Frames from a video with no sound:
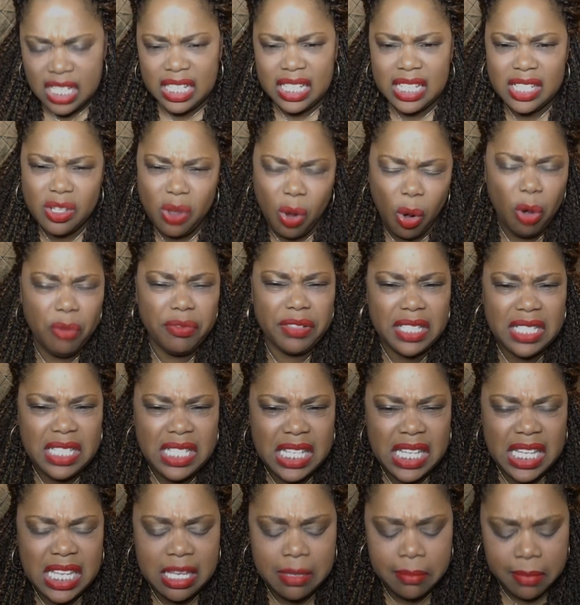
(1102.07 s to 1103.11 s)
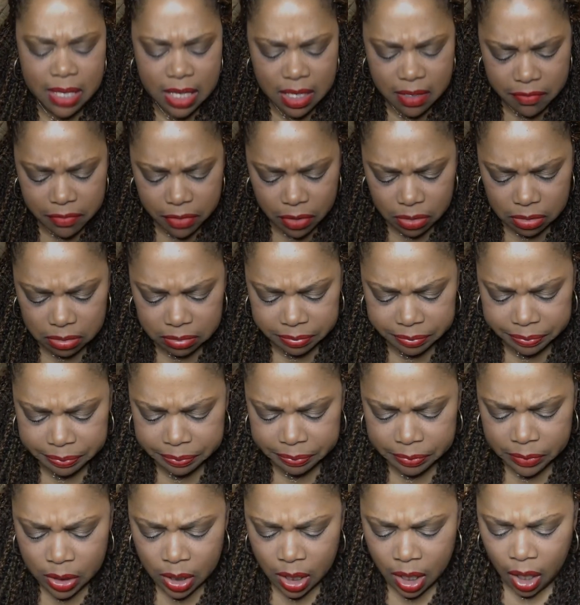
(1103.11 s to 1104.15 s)
Let's go over to Team Evil.
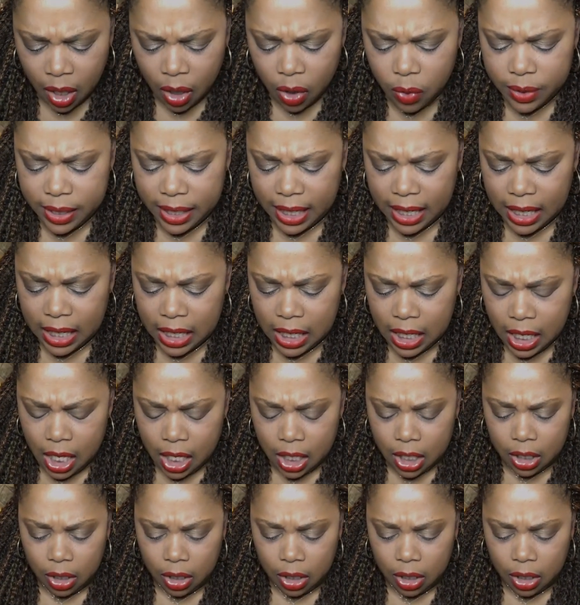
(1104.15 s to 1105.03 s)
Okay,